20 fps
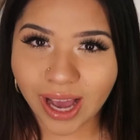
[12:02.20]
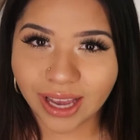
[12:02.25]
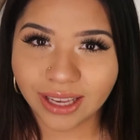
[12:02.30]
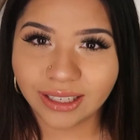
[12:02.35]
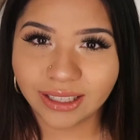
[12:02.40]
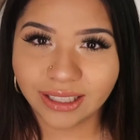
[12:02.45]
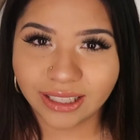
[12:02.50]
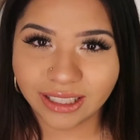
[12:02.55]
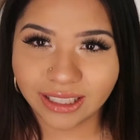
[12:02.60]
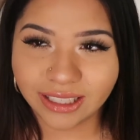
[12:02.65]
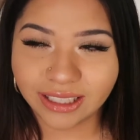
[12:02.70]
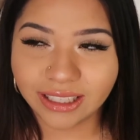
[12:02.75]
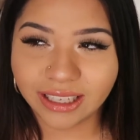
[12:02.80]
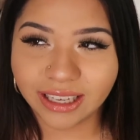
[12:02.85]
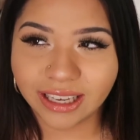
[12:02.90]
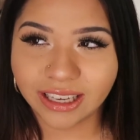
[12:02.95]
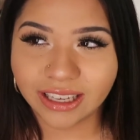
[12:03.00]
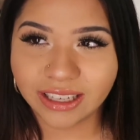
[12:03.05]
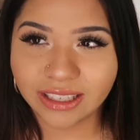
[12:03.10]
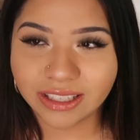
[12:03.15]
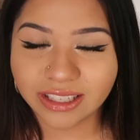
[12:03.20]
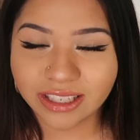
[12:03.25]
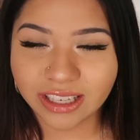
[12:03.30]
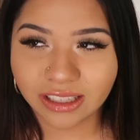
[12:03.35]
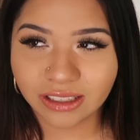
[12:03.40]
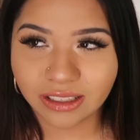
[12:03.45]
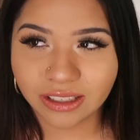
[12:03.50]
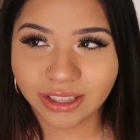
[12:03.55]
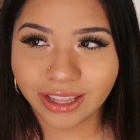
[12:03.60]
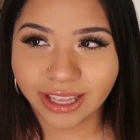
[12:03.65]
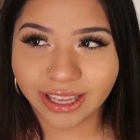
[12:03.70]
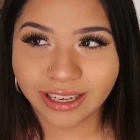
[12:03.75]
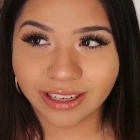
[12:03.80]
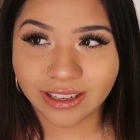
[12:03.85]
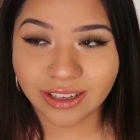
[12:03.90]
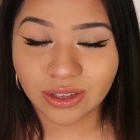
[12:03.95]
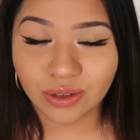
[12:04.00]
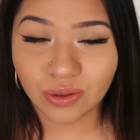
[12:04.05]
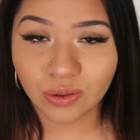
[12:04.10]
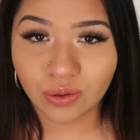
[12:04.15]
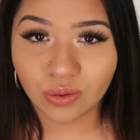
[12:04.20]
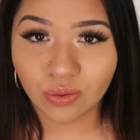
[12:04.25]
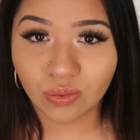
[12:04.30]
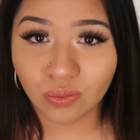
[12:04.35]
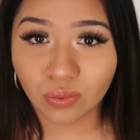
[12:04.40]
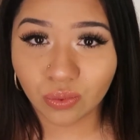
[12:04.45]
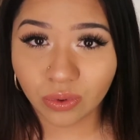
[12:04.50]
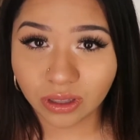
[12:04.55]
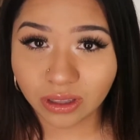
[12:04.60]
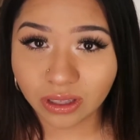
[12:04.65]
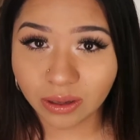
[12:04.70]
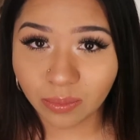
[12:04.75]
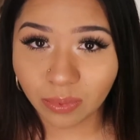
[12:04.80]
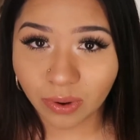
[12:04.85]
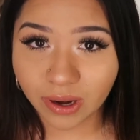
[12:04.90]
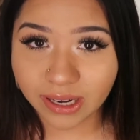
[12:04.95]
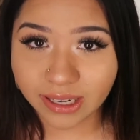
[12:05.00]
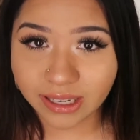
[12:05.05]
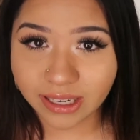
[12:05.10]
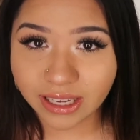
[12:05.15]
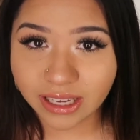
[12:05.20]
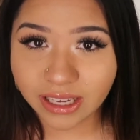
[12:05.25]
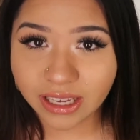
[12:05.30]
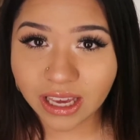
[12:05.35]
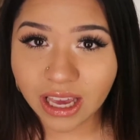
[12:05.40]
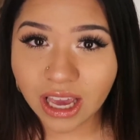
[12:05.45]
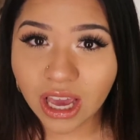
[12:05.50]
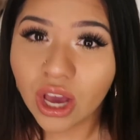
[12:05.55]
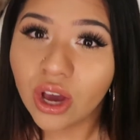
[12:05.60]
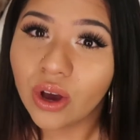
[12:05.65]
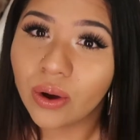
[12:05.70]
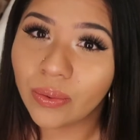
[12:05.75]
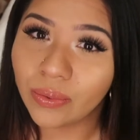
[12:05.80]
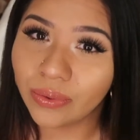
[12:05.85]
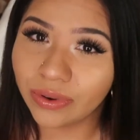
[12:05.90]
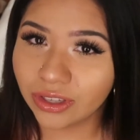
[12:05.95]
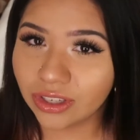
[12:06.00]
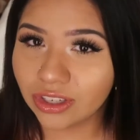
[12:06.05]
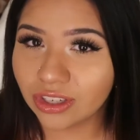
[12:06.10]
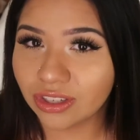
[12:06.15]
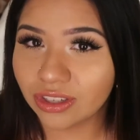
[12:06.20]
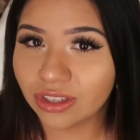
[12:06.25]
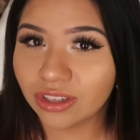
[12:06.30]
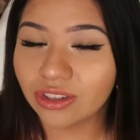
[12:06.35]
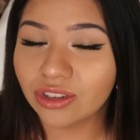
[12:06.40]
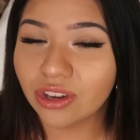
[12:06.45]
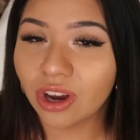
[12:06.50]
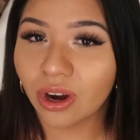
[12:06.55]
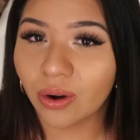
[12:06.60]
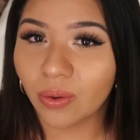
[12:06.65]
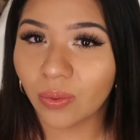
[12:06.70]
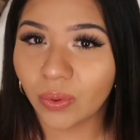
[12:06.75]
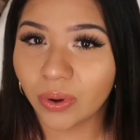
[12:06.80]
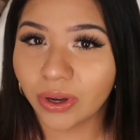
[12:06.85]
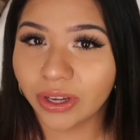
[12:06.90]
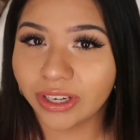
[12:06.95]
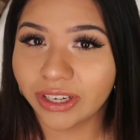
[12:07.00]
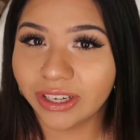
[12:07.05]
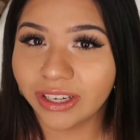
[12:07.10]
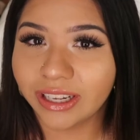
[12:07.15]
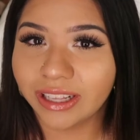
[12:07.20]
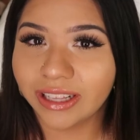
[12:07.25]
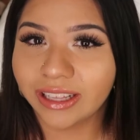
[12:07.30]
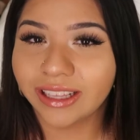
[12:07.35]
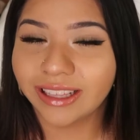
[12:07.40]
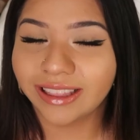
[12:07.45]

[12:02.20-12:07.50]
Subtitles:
I need a concealer that is really brightening, which is the Tarte one.